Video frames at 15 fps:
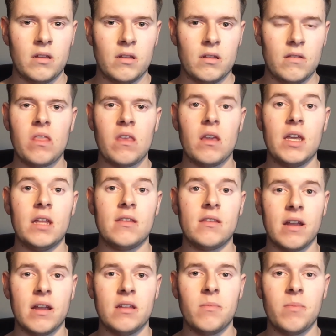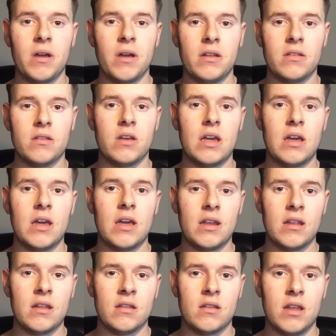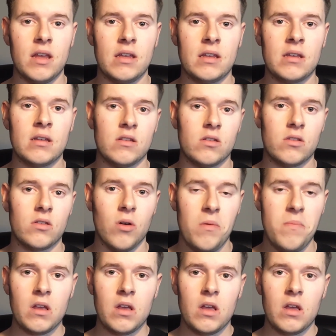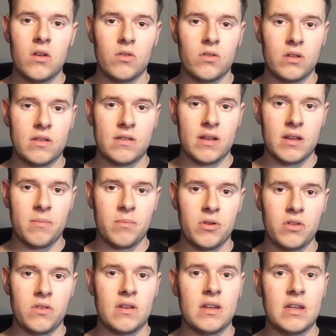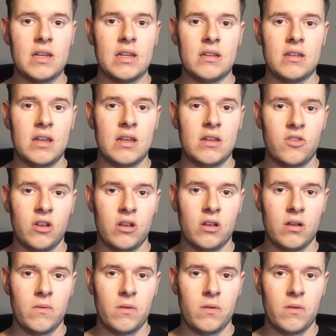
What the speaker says: It's right behind the air intake at the top, on the side pods and the engine cover.